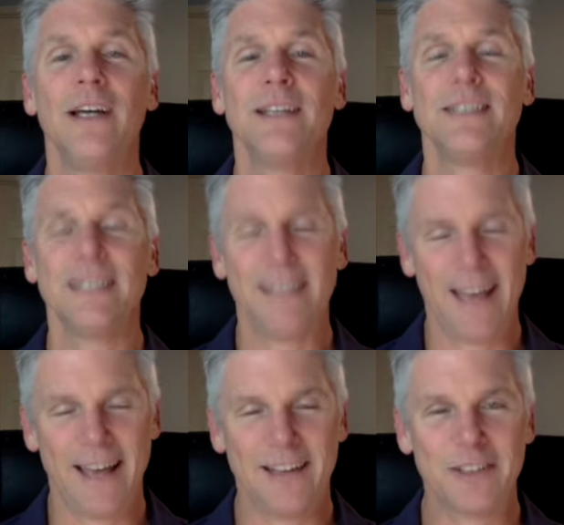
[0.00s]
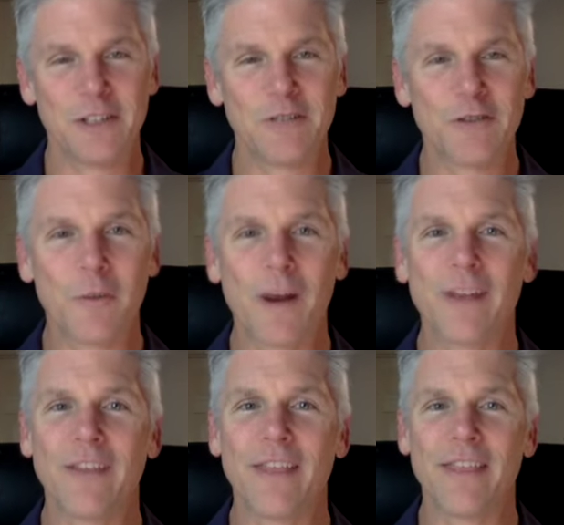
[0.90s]
today, look for
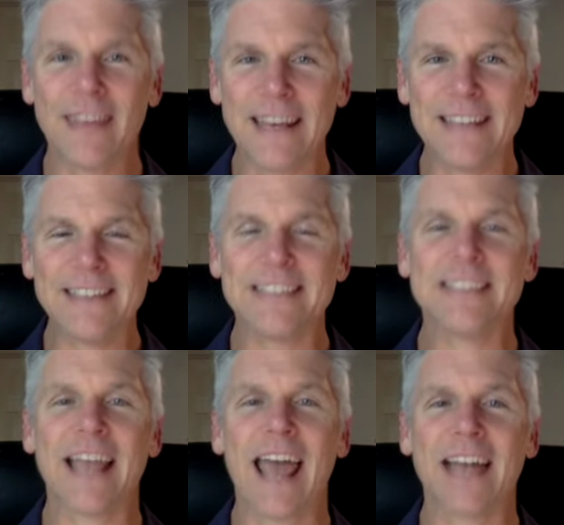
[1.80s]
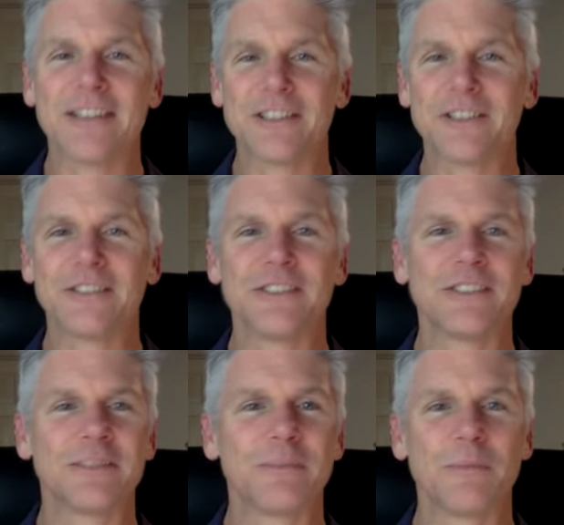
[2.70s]
where the things,
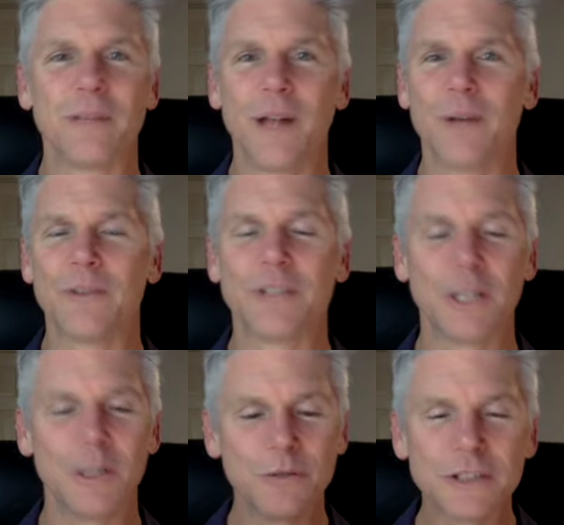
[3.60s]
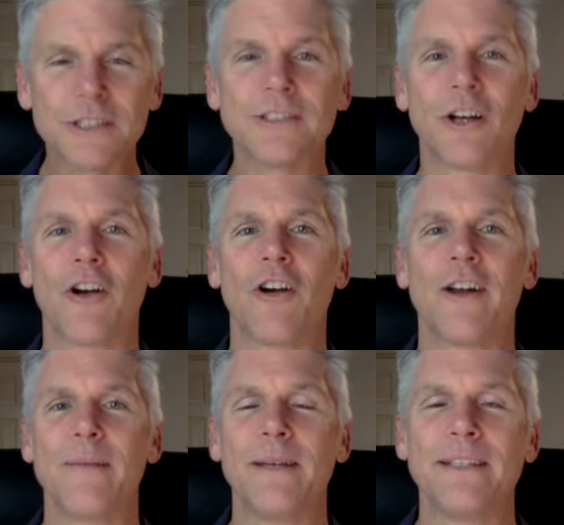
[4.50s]
answers, you know, solutions are going
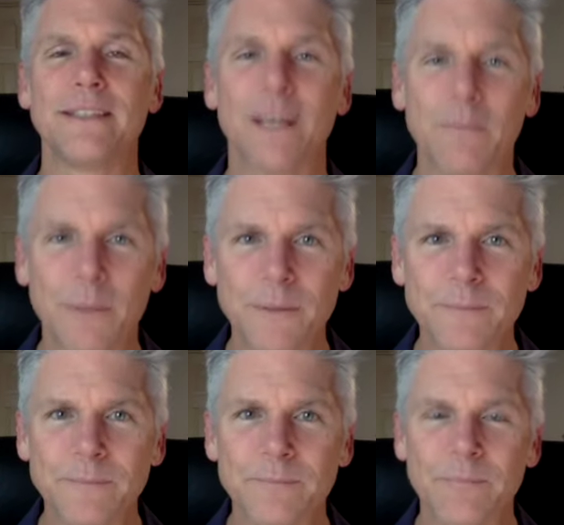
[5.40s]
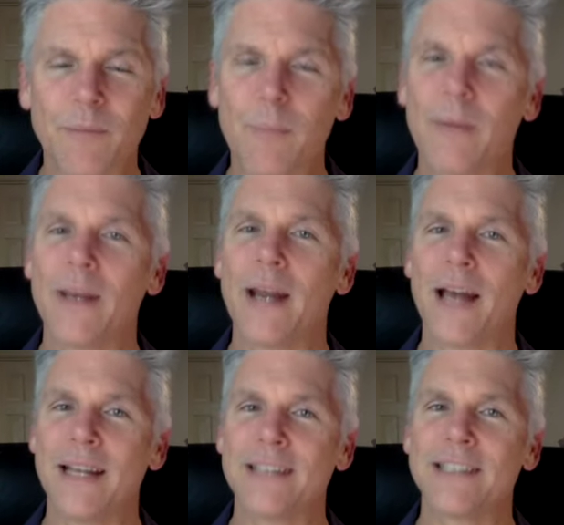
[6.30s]
to be simple, but
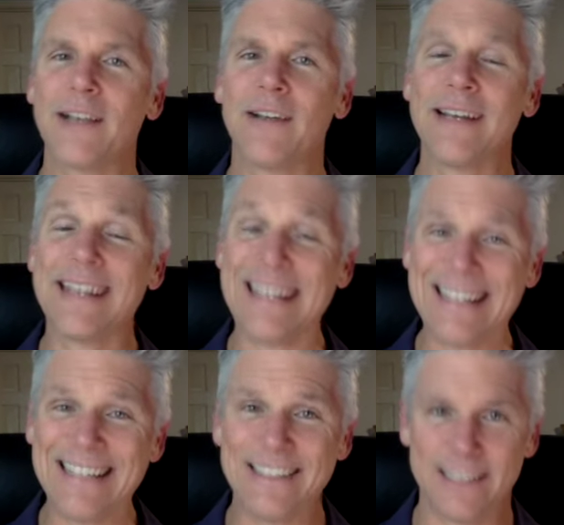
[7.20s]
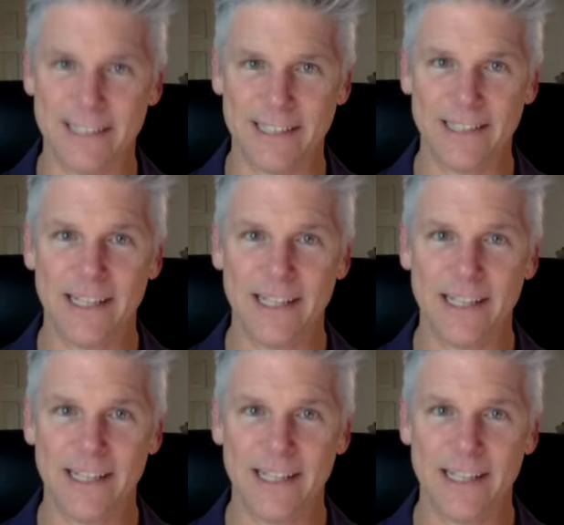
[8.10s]
not necessarily easy.